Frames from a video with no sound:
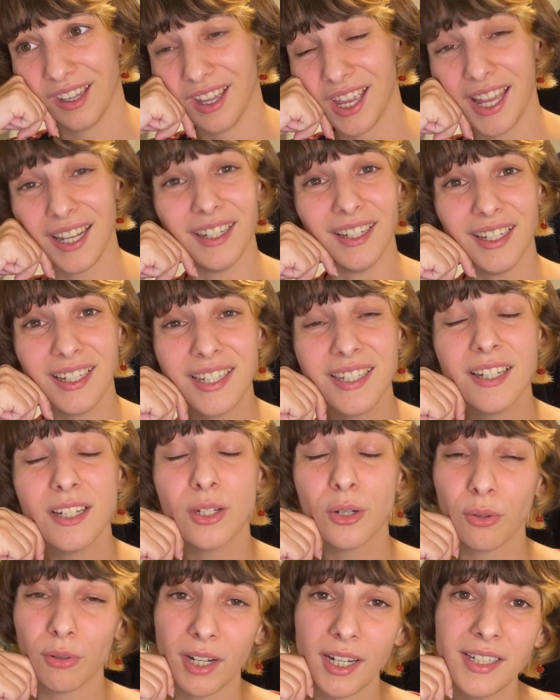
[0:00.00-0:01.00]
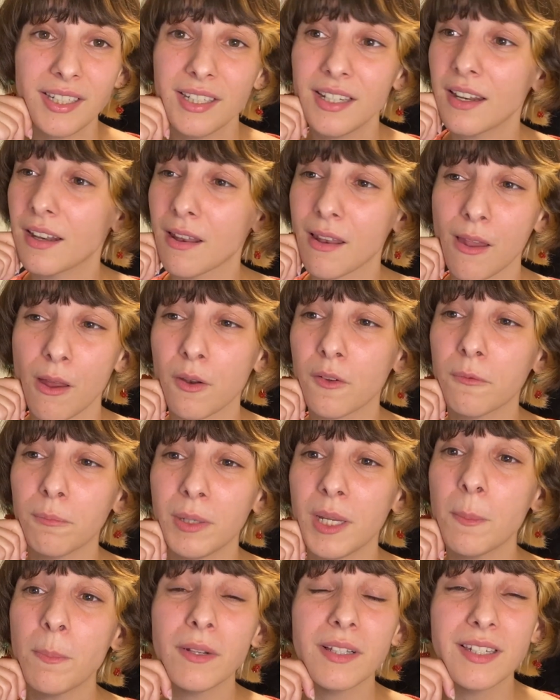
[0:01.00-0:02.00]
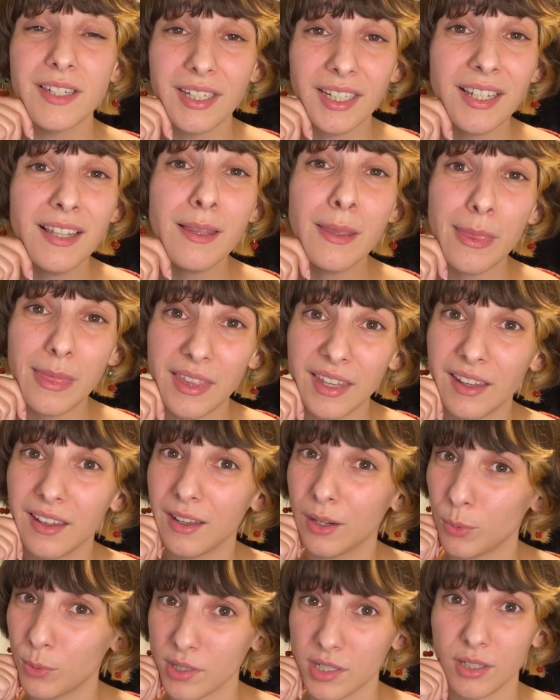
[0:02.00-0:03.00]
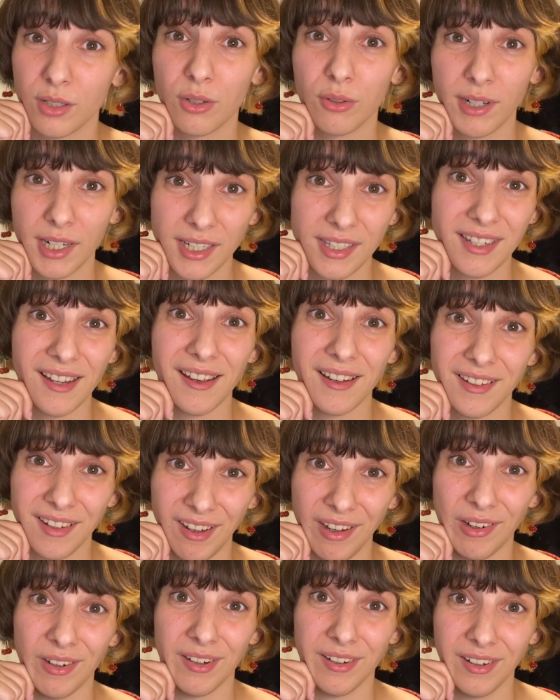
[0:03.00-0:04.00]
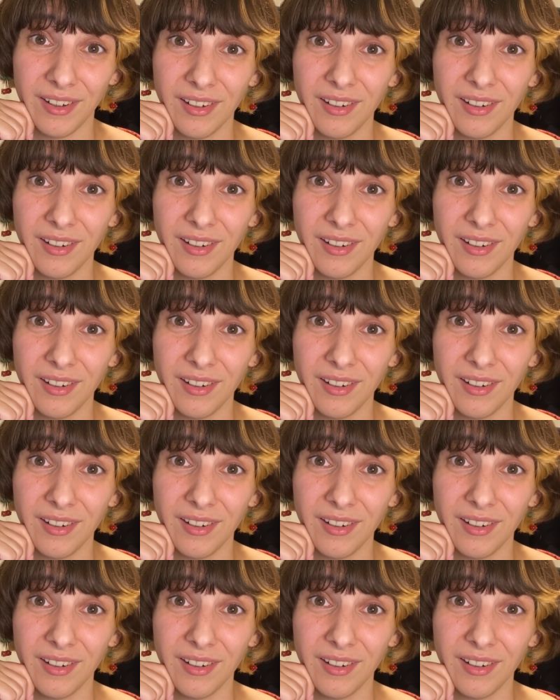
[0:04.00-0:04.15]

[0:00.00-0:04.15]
And isn't it crazy that a lot of people didn't think it was a crazy idea?